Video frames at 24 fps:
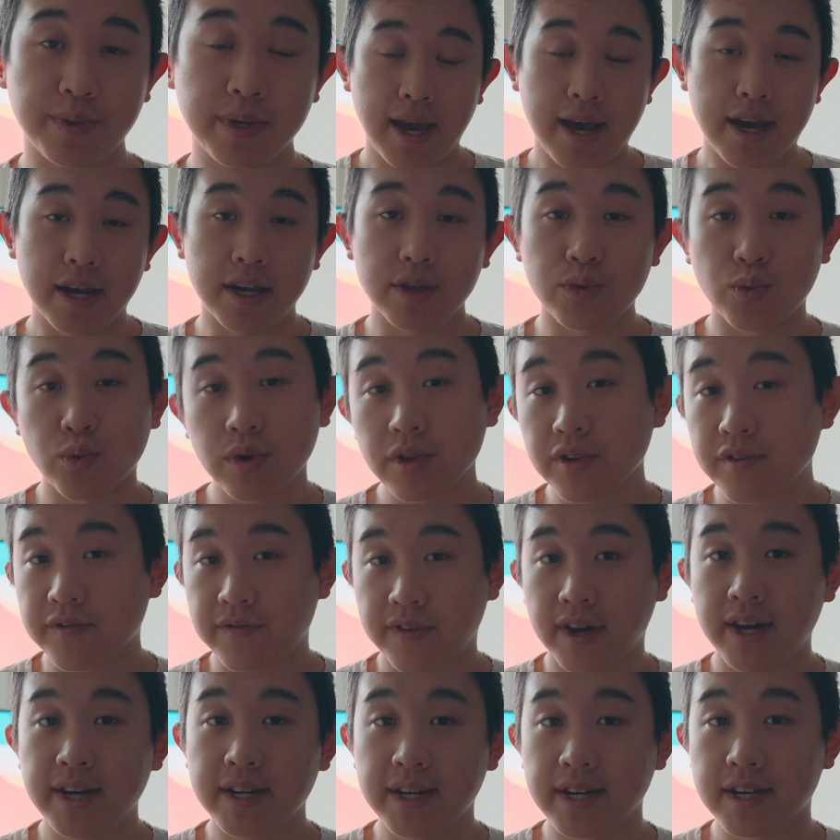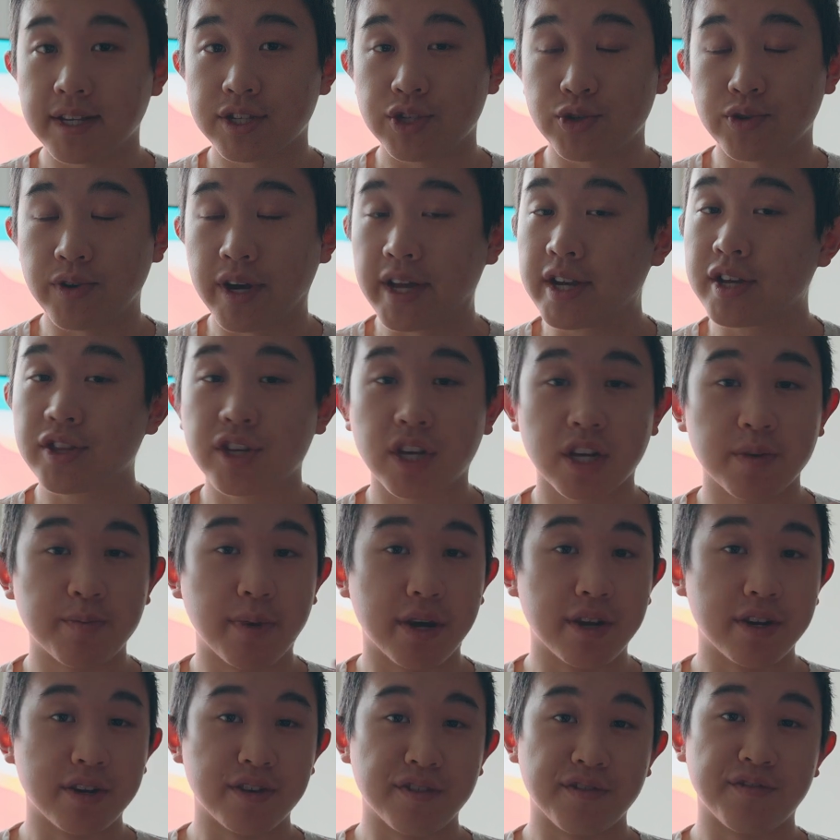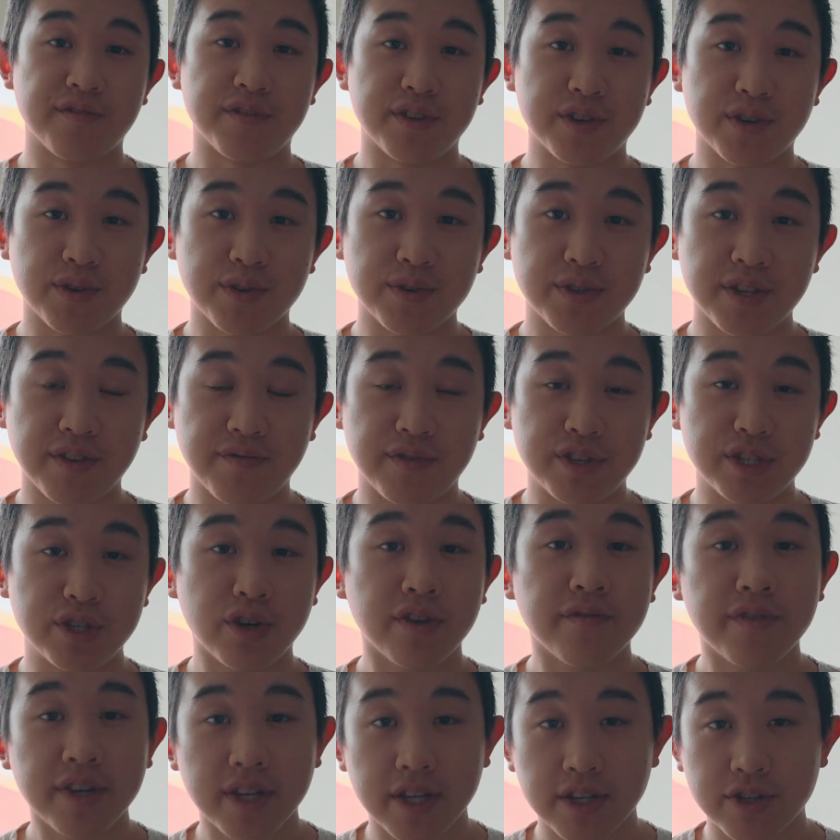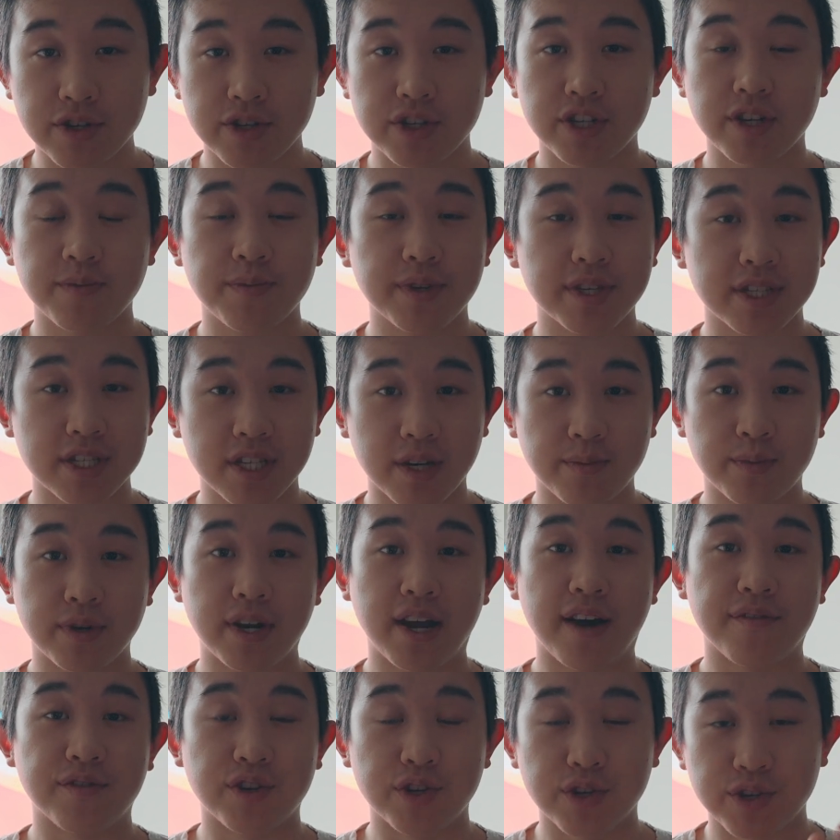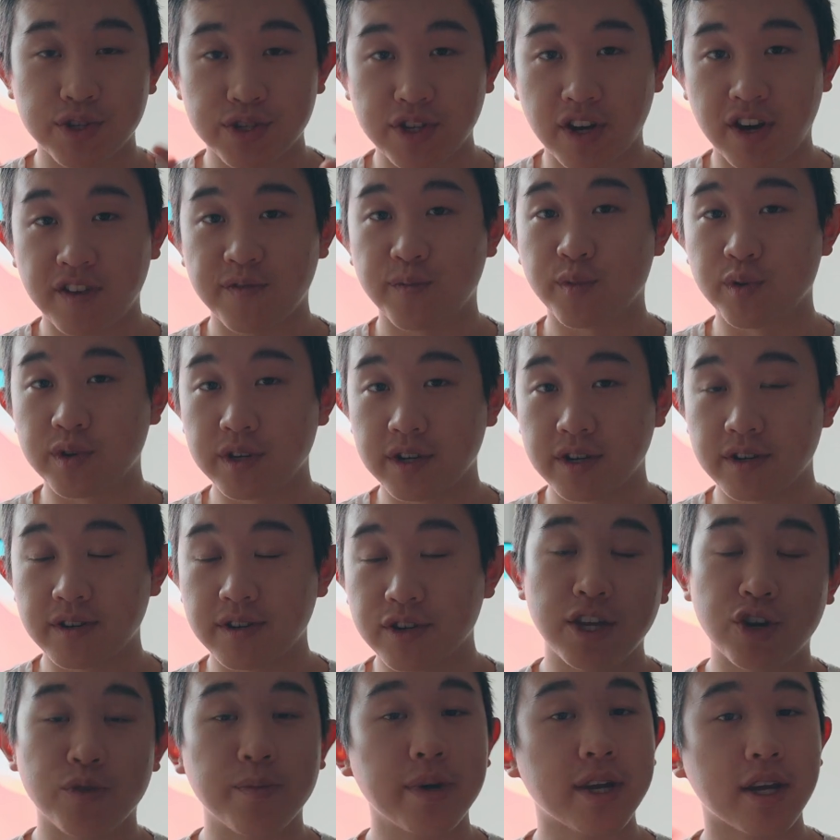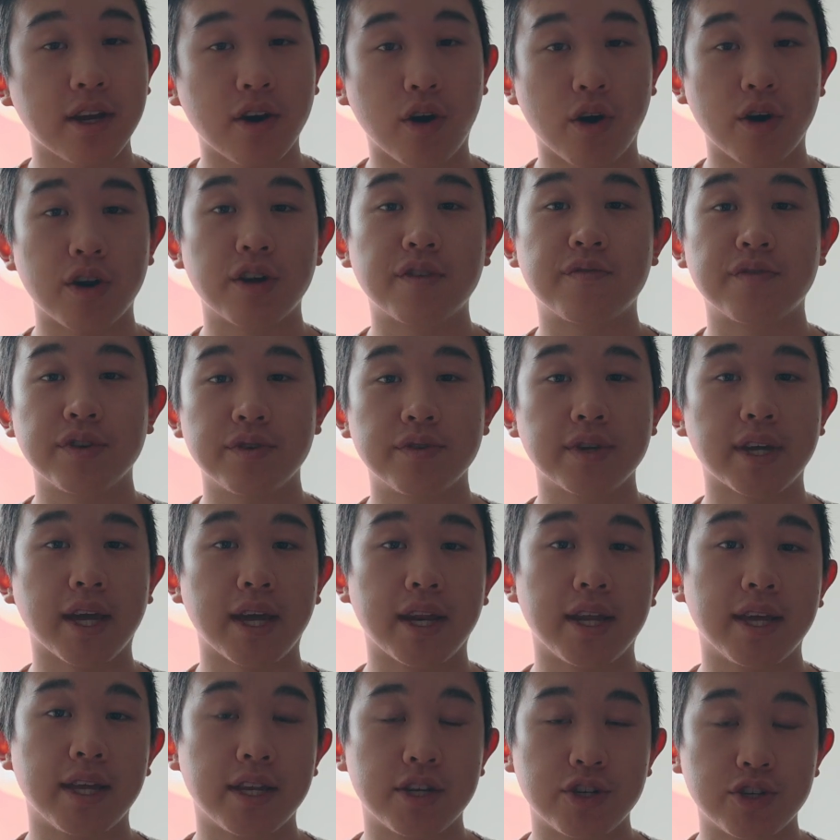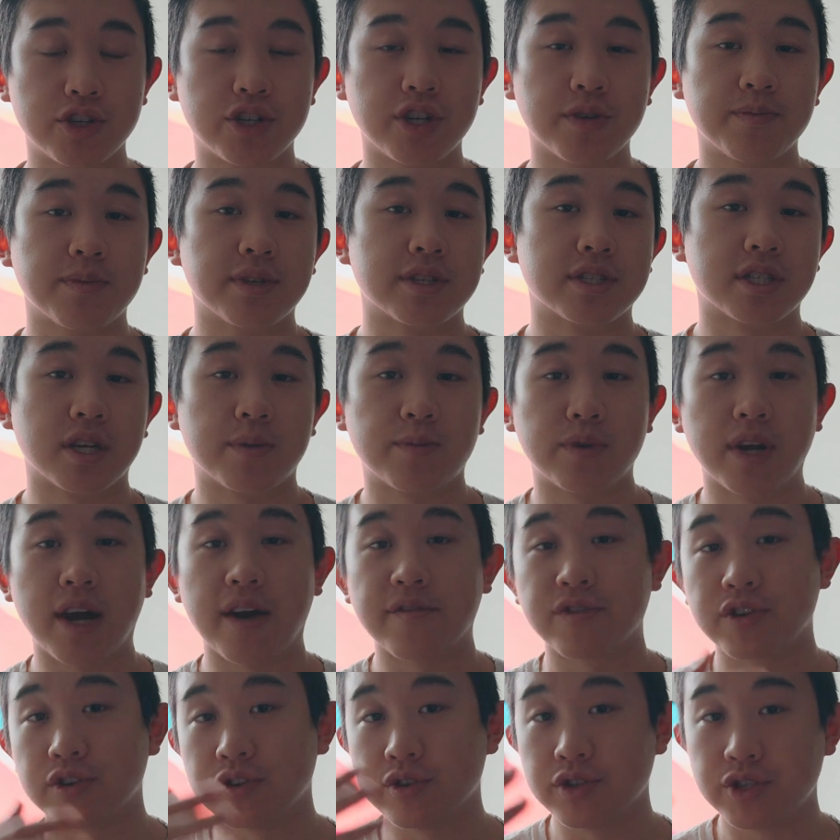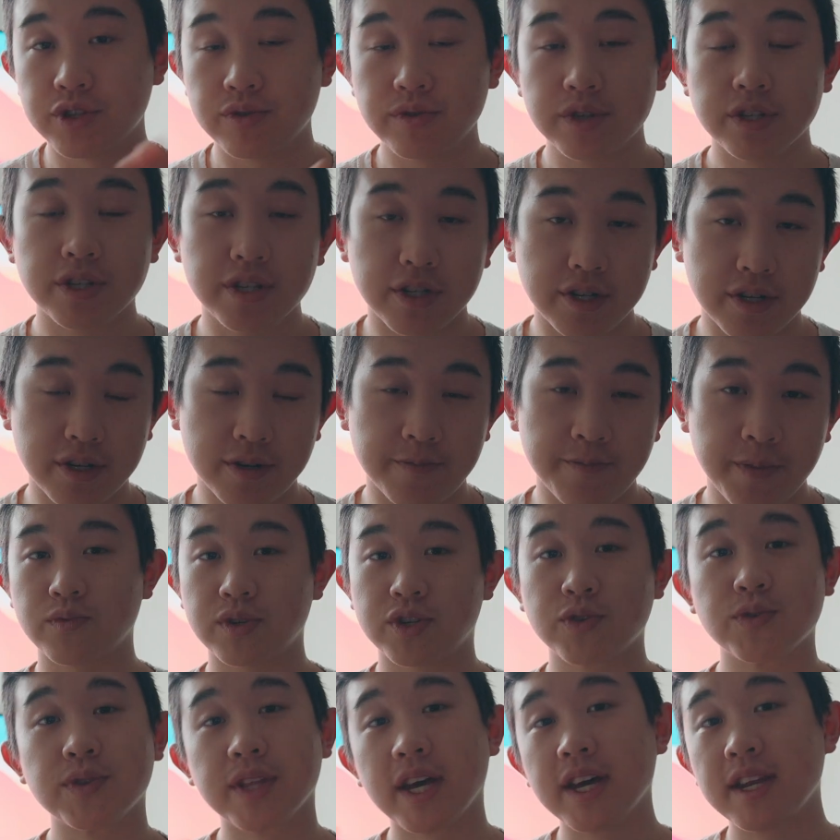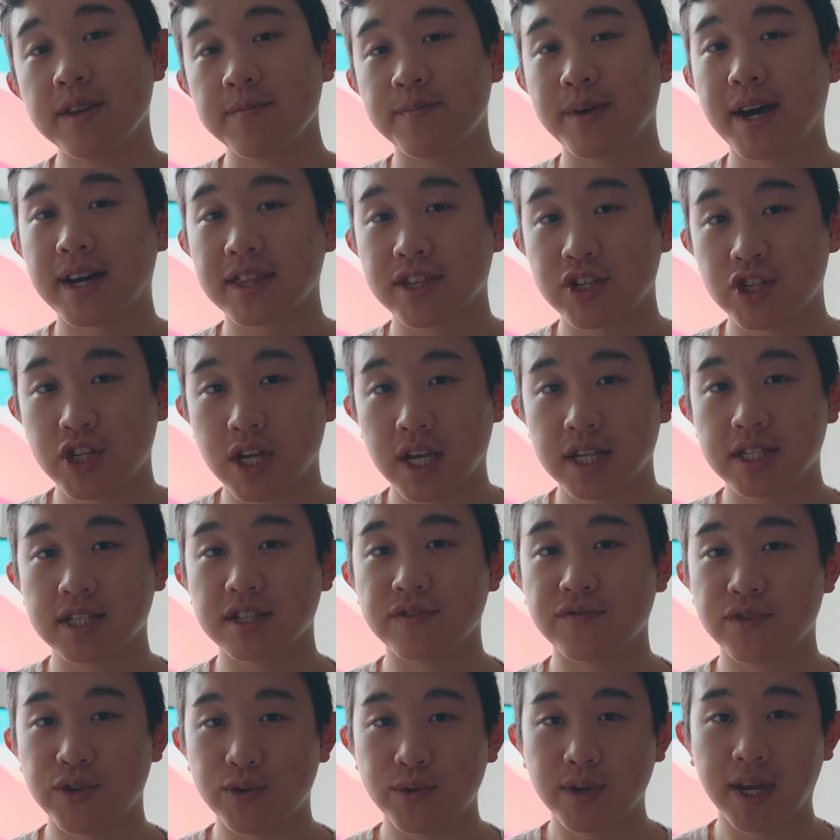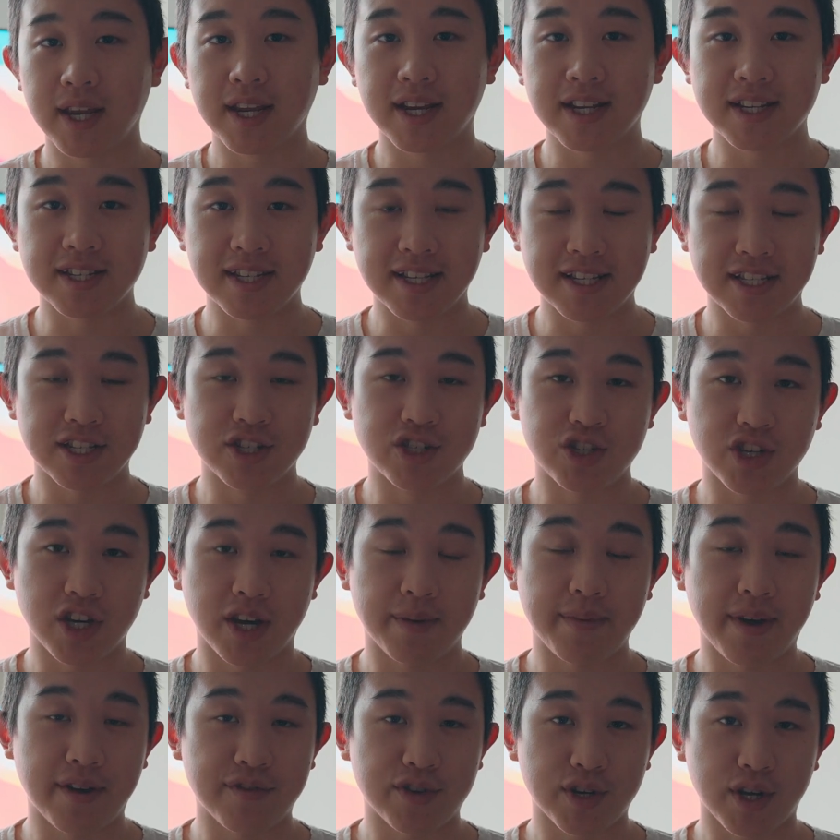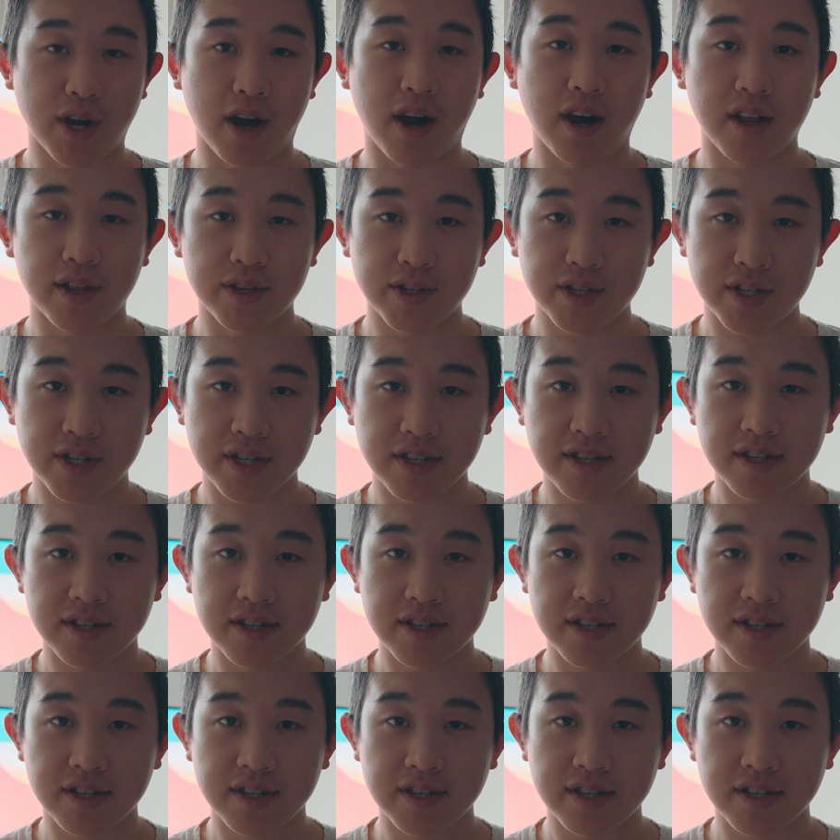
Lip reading: And in the world of finance or any other competitive field, if you don't have an internship the summer after your sophomore year, it'll make it harder for you to get an internship the summer after your junior year, which will then impact the chances of you getting a decent job after college.